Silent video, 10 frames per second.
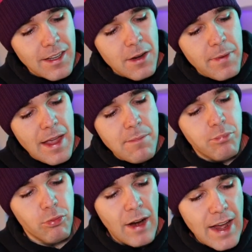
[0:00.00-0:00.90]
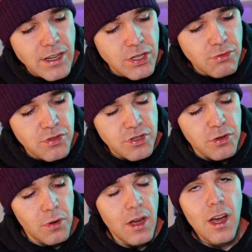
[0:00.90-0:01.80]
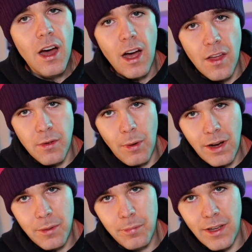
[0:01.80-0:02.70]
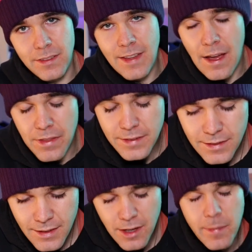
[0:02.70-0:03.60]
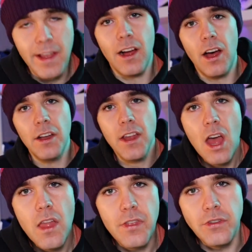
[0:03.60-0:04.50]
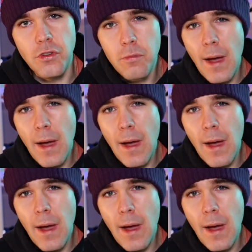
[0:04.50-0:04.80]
is gonna be a brand new shoe on the marketplace. Now, this is gonna be called the New